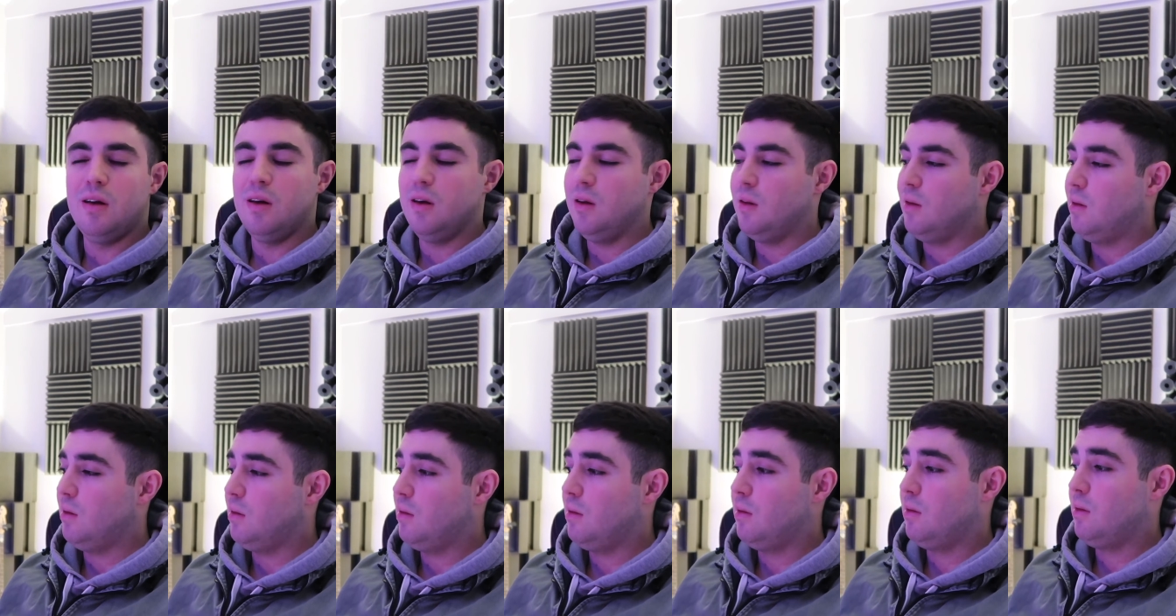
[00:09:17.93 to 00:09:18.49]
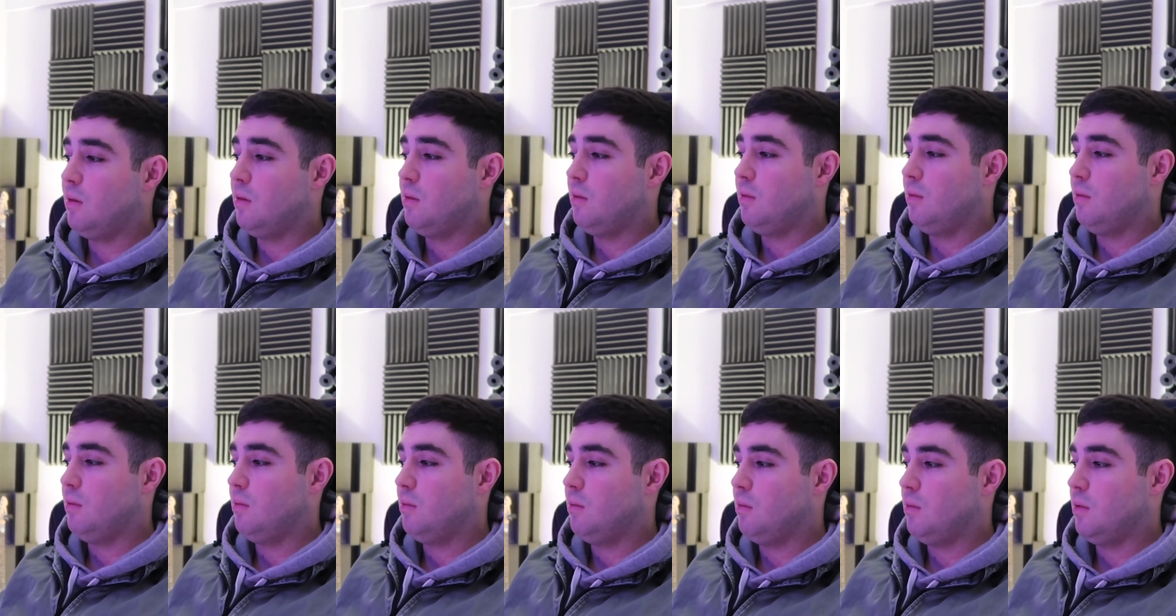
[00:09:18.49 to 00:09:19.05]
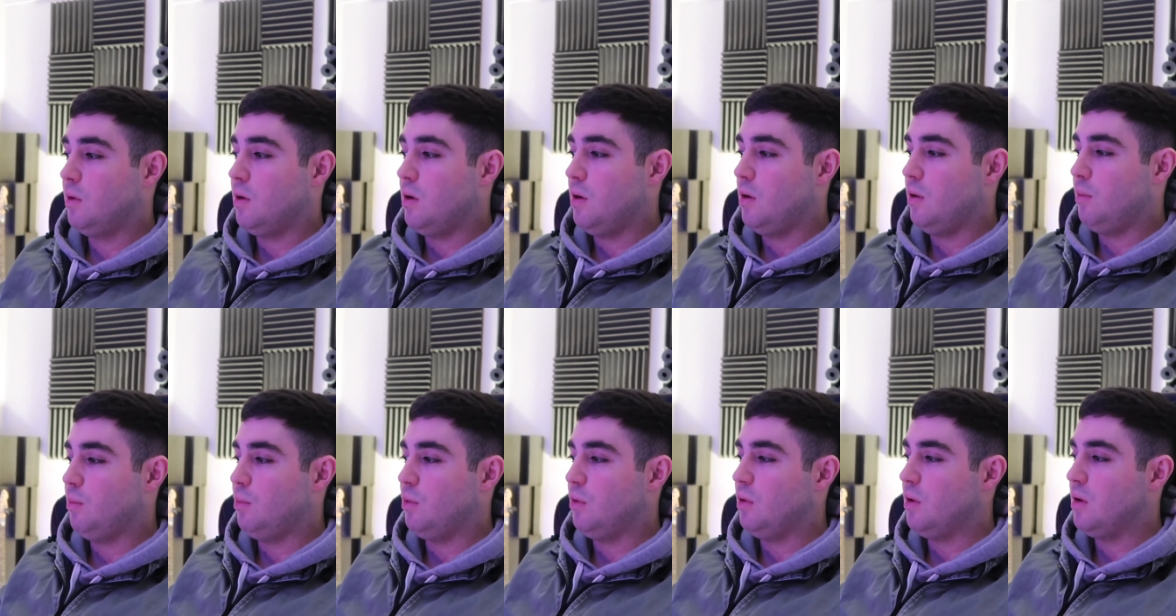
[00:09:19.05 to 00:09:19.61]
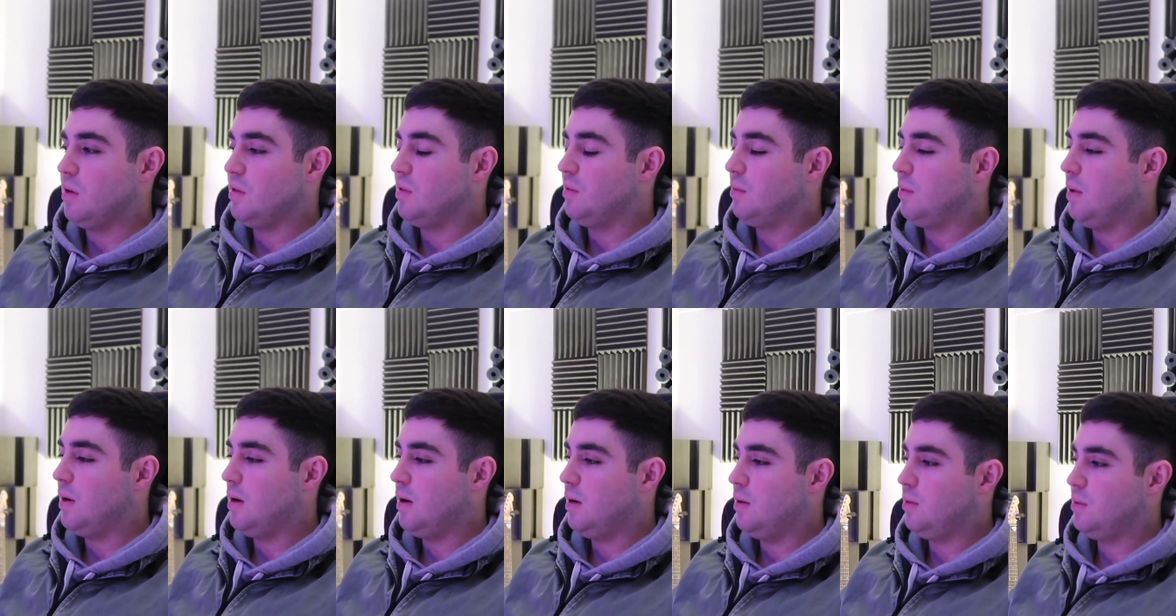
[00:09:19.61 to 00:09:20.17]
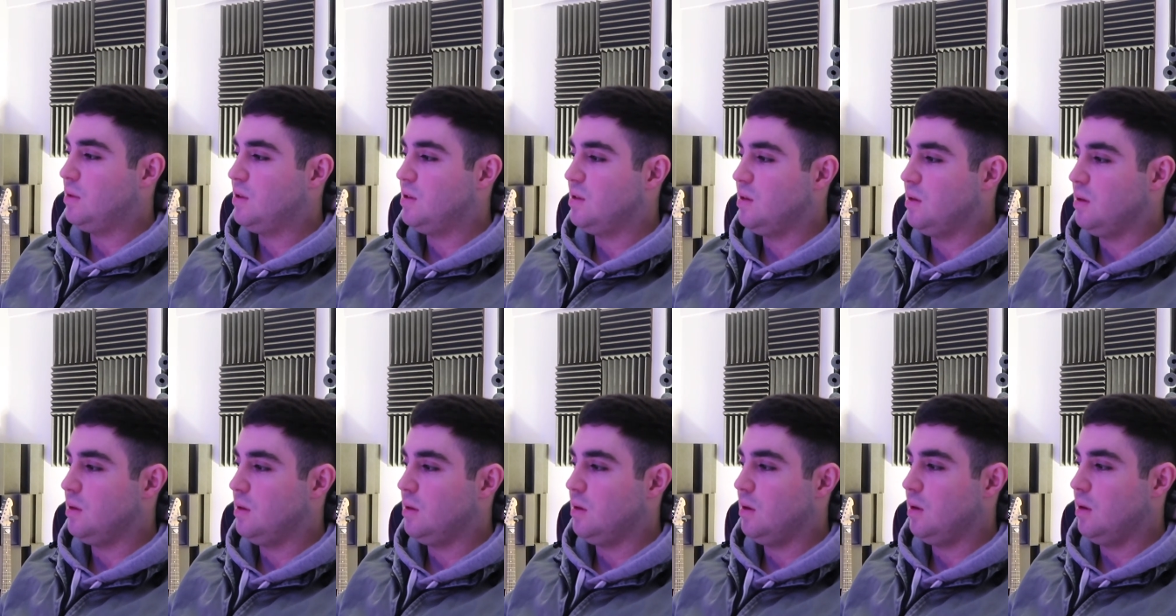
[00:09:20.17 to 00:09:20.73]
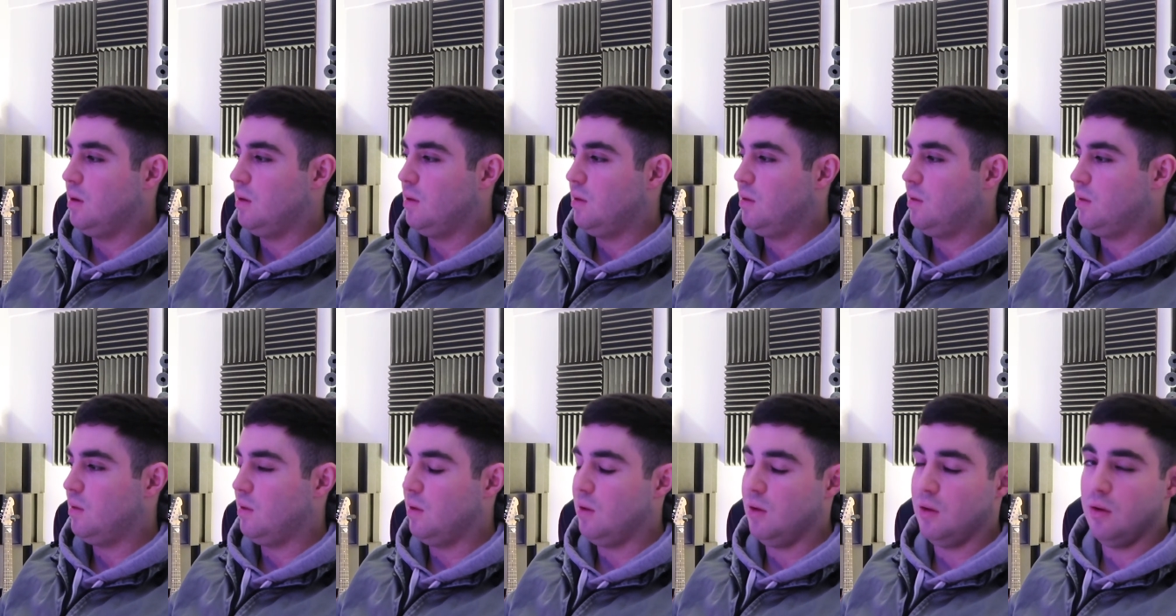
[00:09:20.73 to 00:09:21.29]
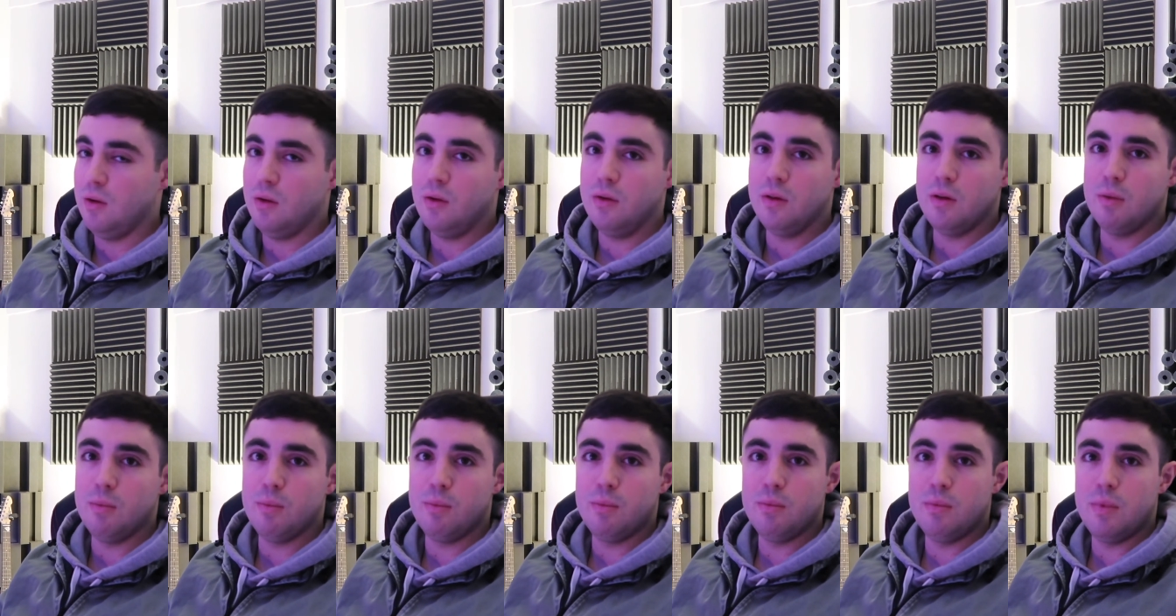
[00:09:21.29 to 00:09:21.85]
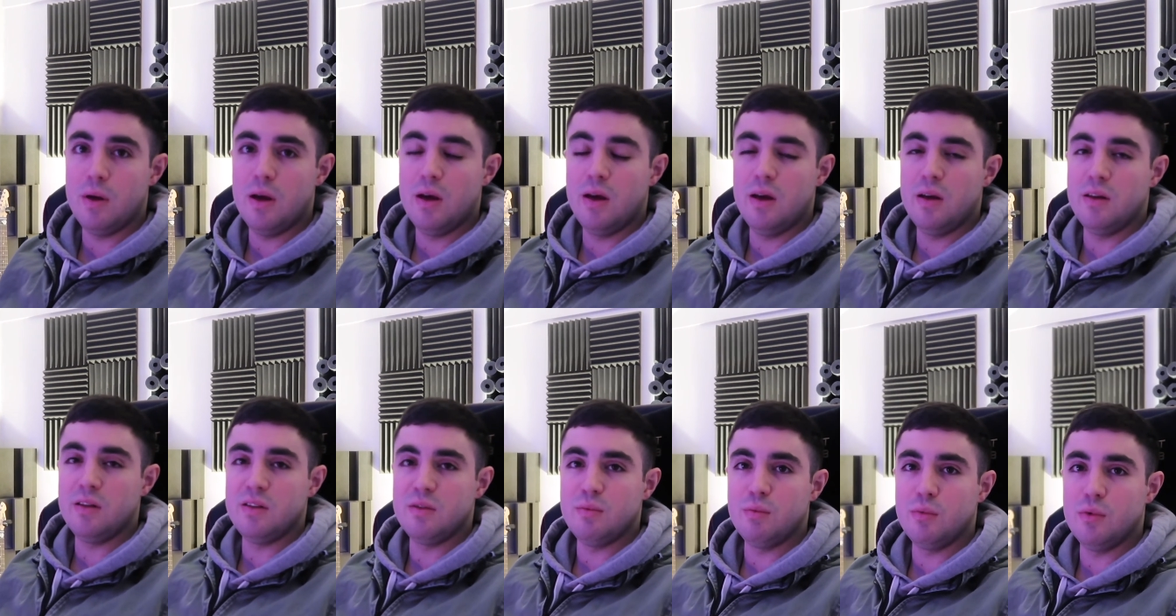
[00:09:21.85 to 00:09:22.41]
It's kind of progressive housey, it's not the best,